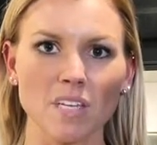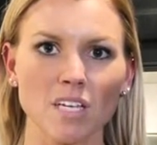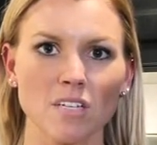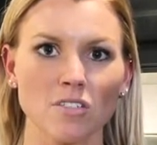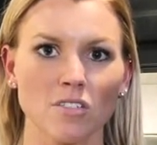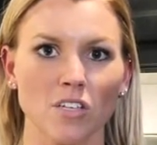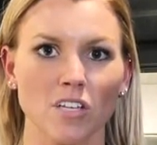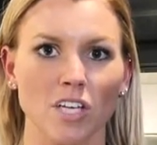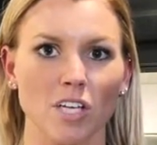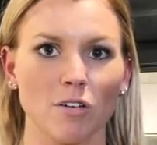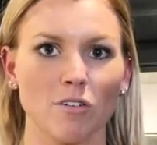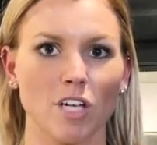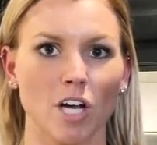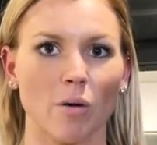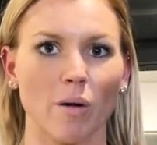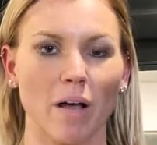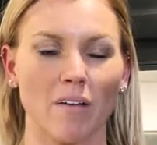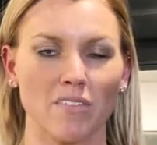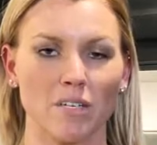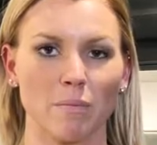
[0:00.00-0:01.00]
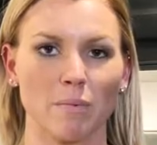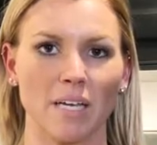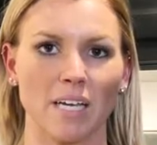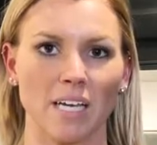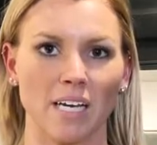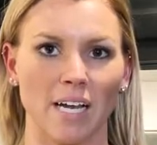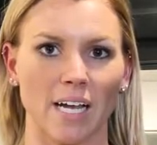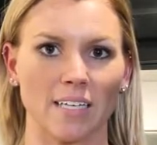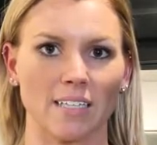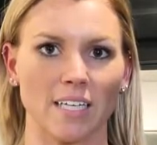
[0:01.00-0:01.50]
so that you don't have to be
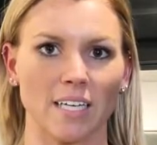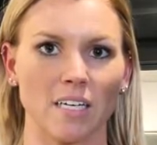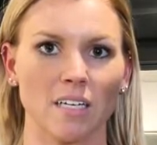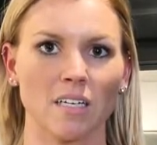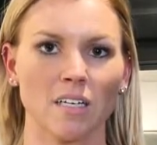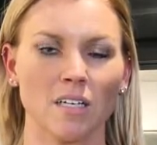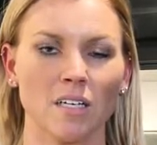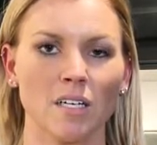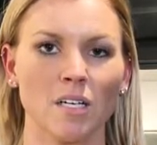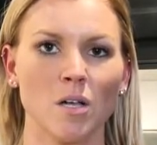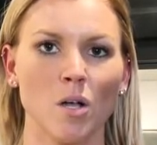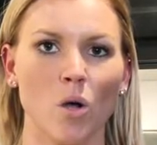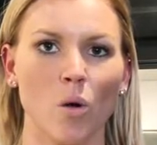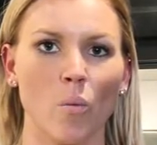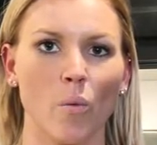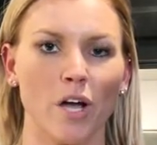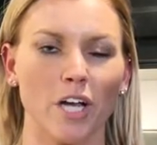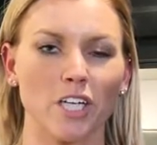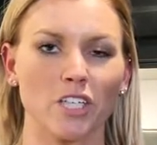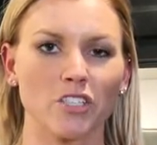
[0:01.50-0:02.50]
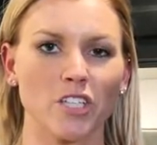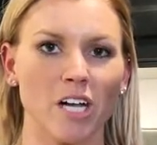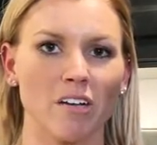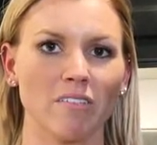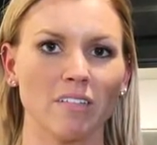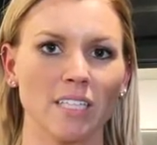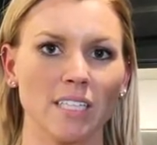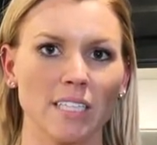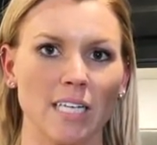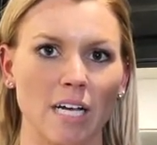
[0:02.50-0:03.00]
connected. While you're
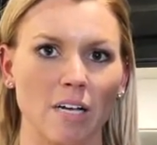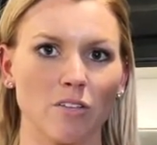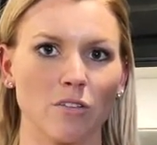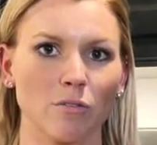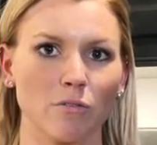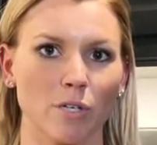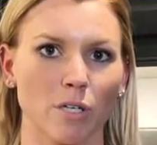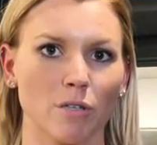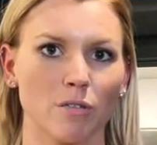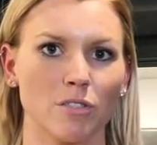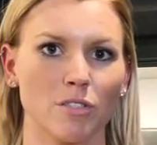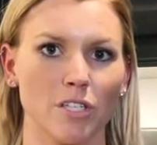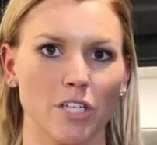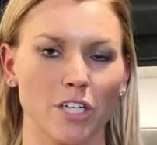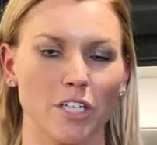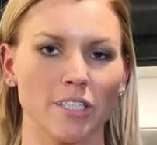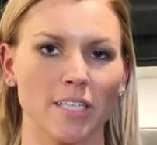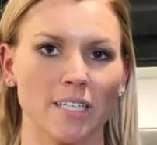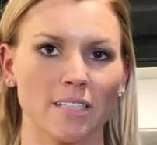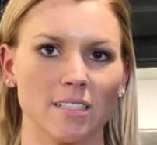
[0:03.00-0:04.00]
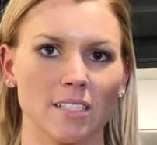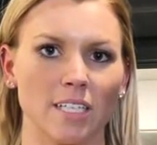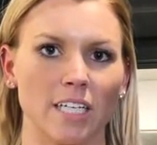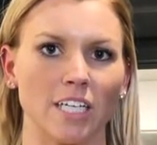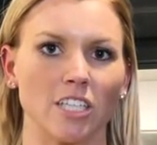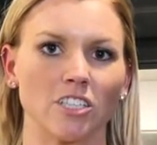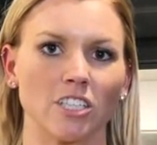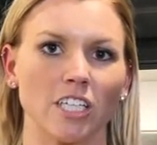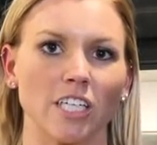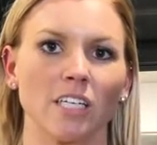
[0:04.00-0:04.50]
traveling down the road to your
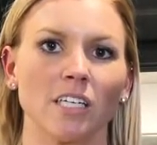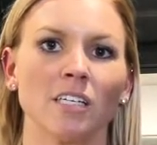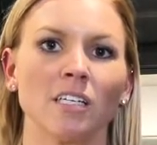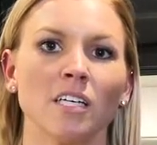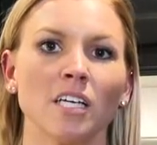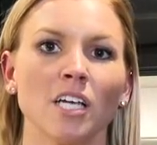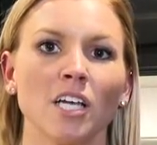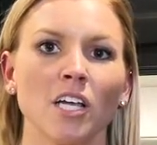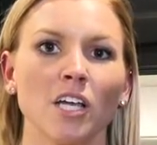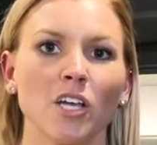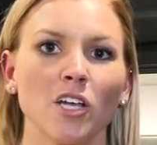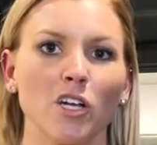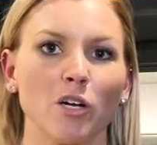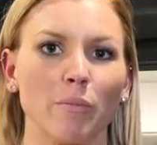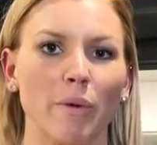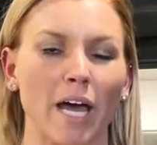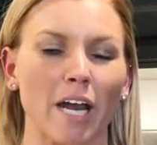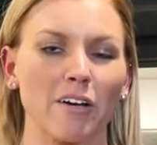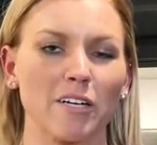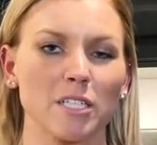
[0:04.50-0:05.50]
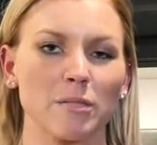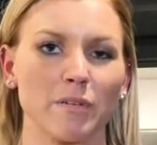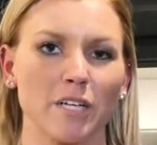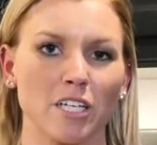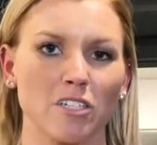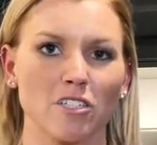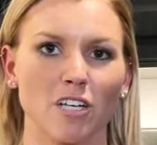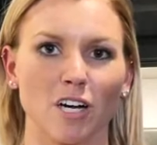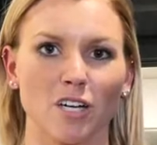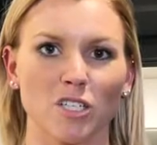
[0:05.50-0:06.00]
destination, your battery is
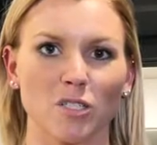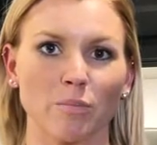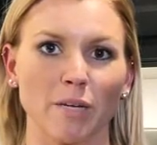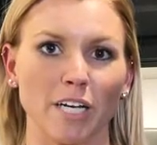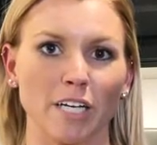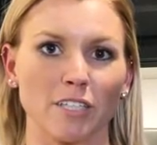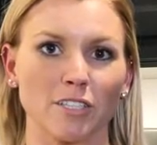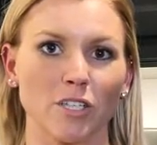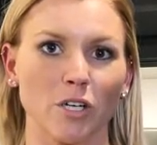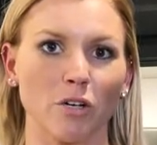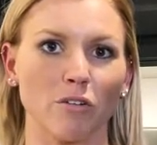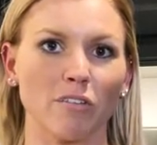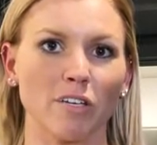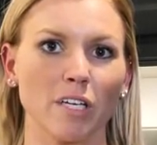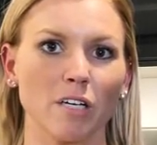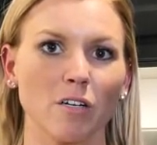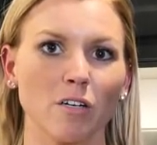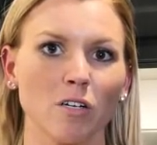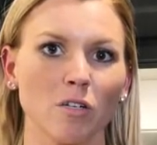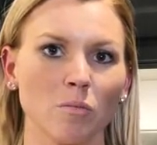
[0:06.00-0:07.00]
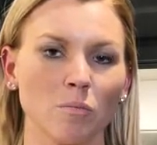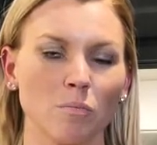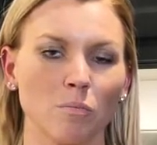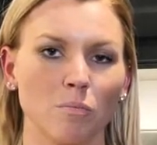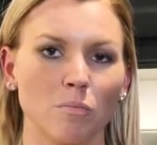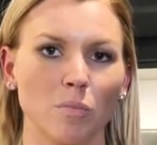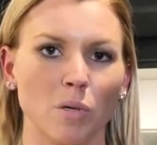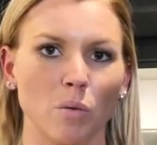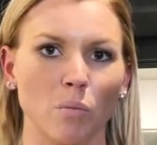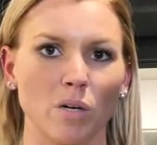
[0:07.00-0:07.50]
being charged by your tow vehicle,
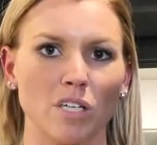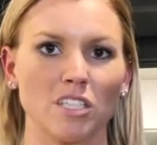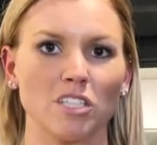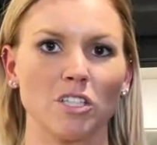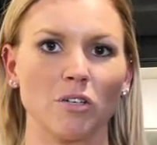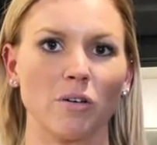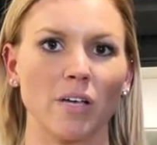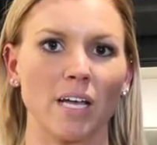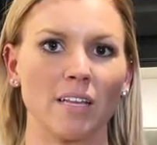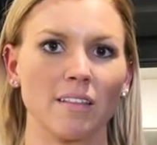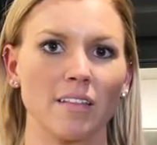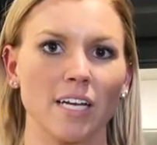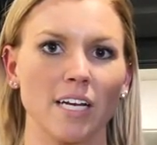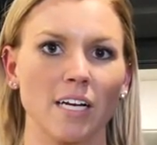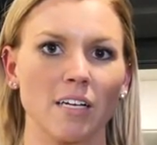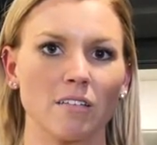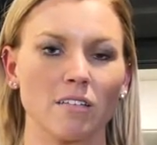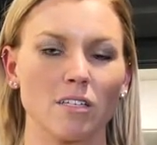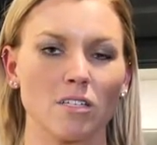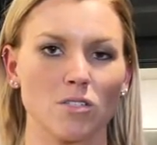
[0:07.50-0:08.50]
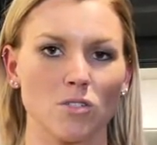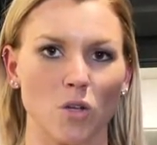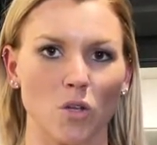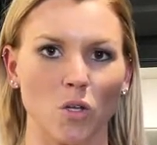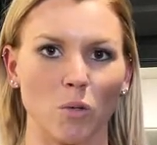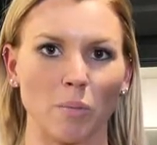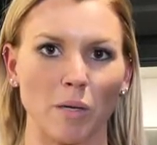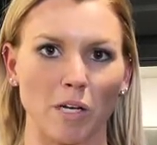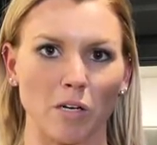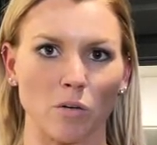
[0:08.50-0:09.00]
but once you get there, the
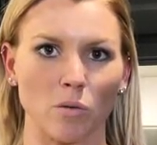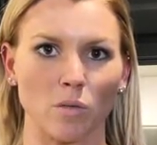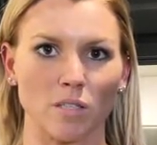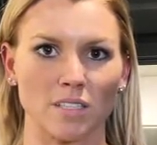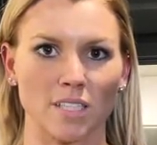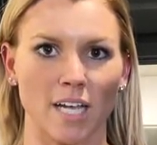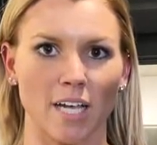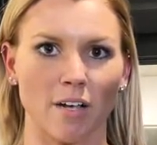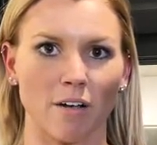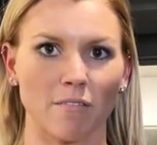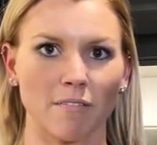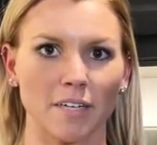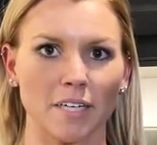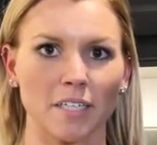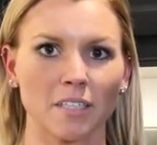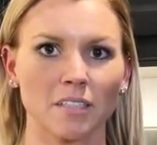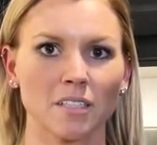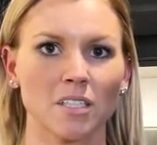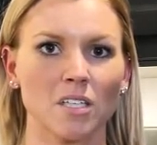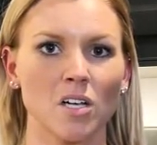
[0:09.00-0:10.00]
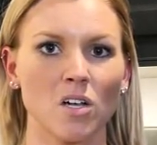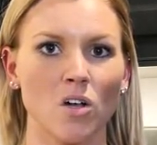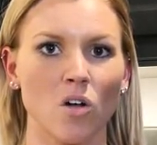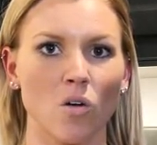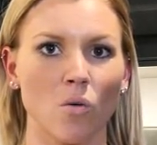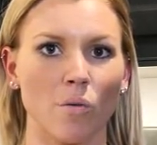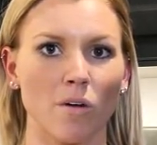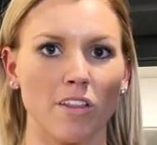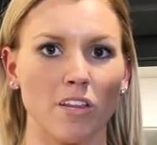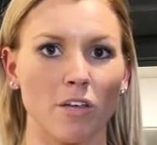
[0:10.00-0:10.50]
solar panel will take over.
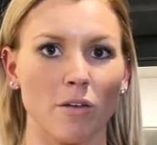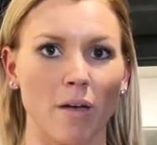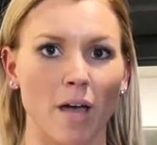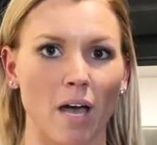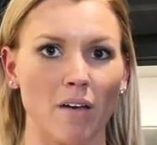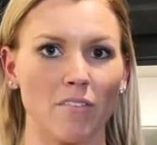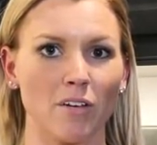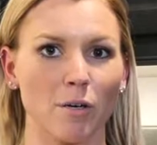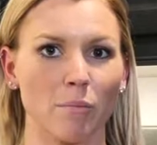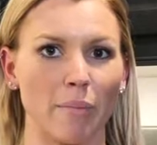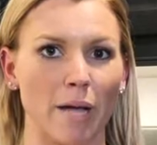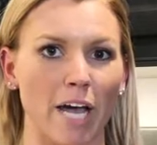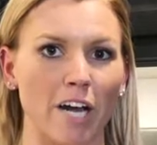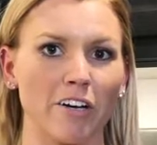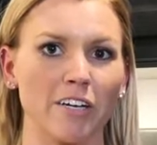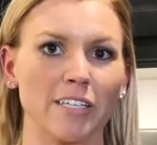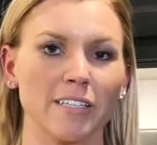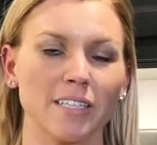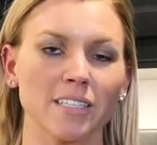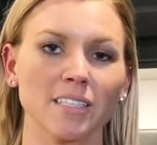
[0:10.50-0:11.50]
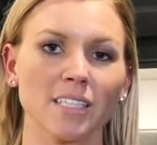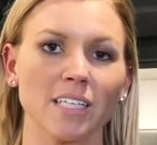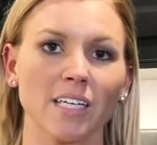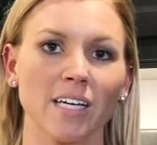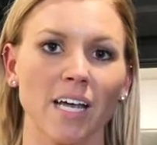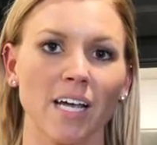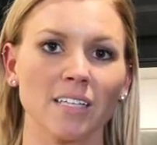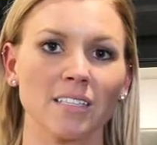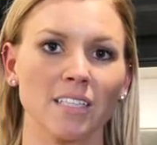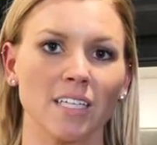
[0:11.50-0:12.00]
Whether you have your battery
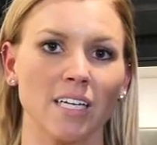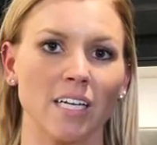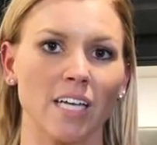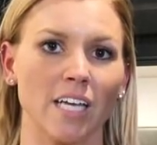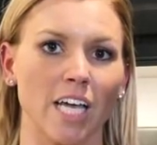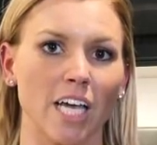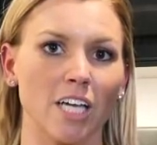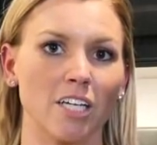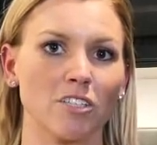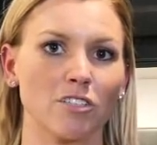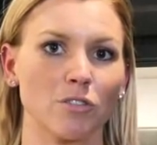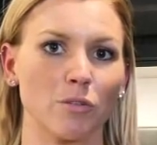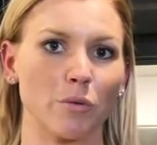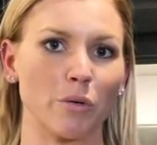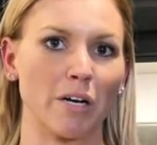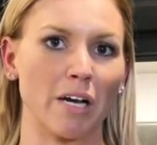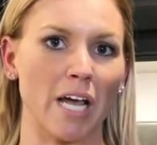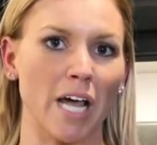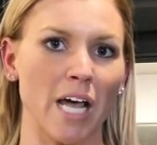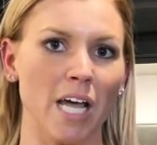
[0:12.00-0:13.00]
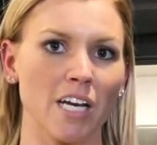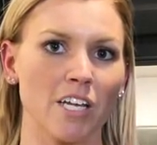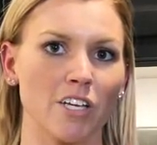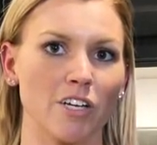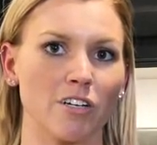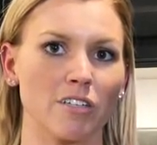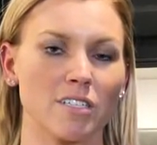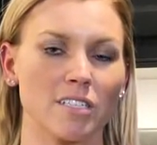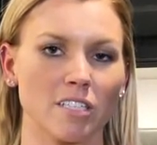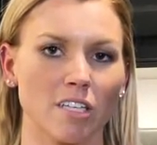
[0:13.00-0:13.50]
disconnect engaged or not,
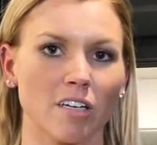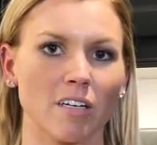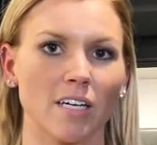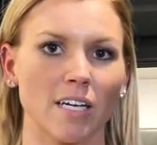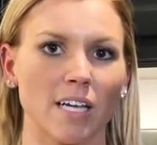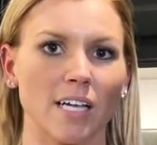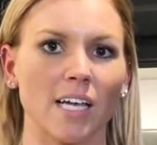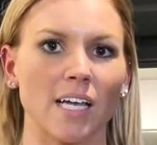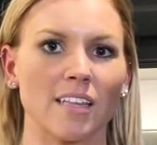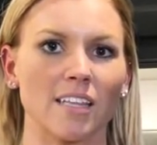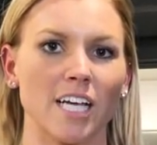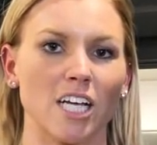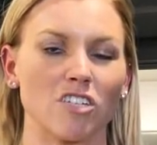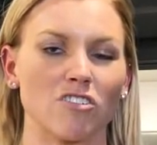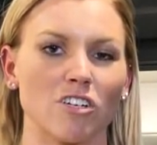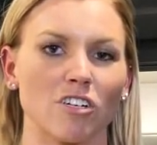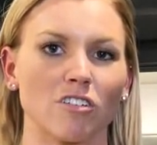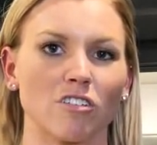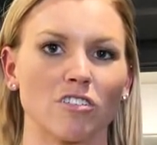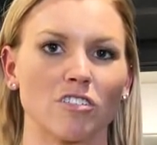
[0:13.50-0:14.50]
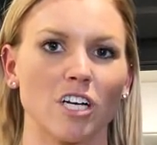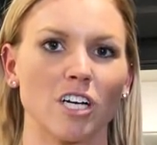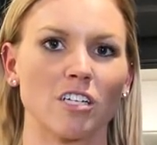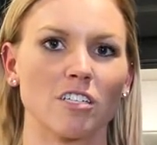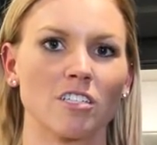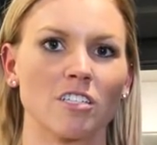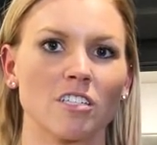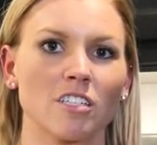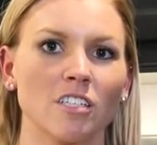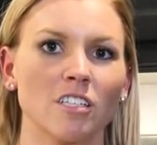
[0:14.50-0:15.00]
you're still going to get that trickle
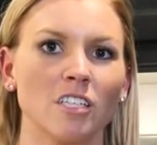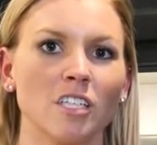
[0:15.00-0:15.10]
charge.